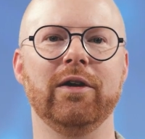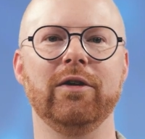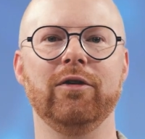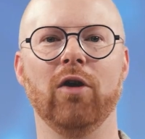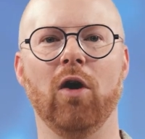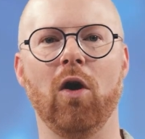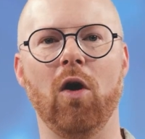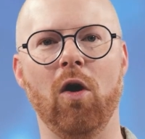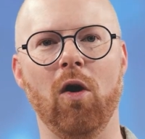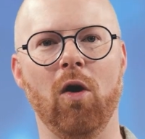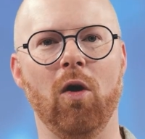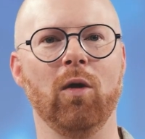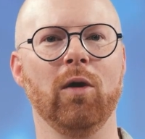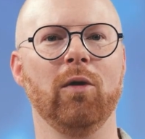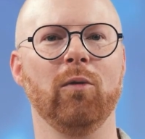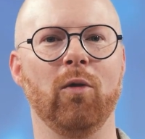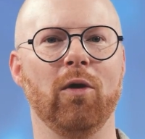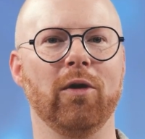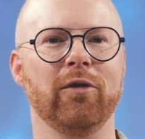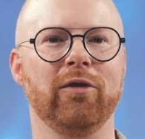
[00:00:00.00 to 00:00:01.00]
your
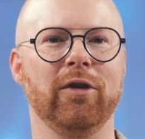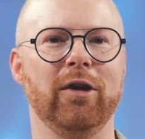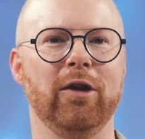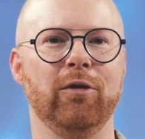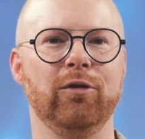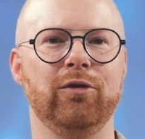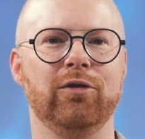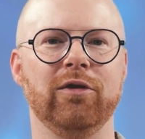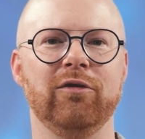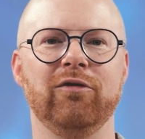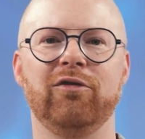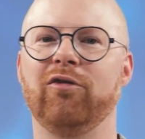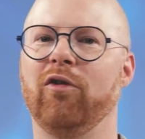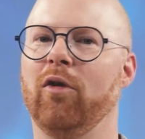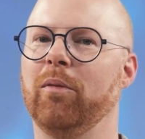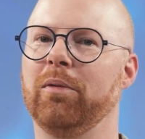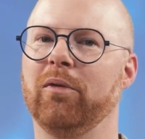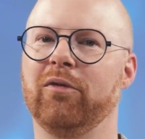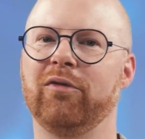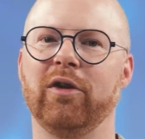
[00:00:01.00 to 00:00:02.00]
all-in-one solution
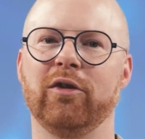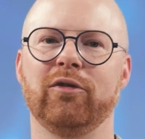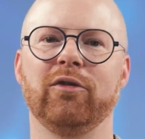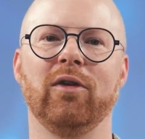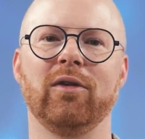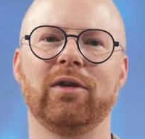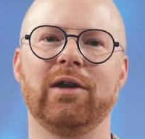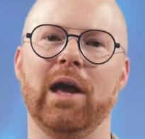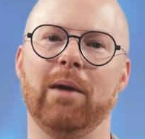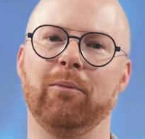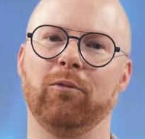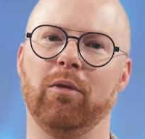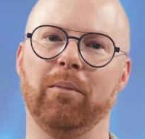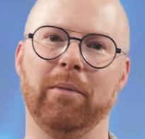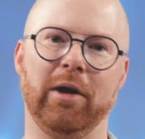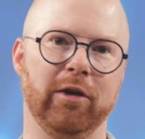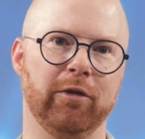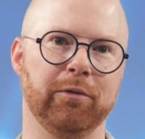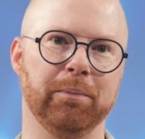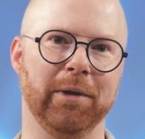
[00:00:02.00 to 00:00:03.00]
for professional camera
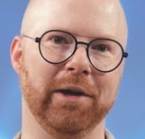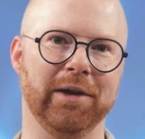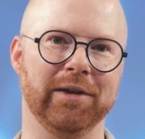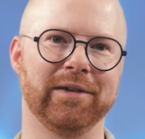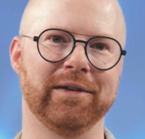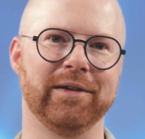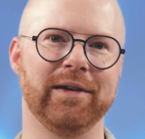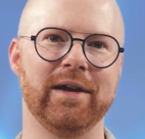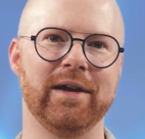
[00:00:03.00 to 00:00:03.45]
management.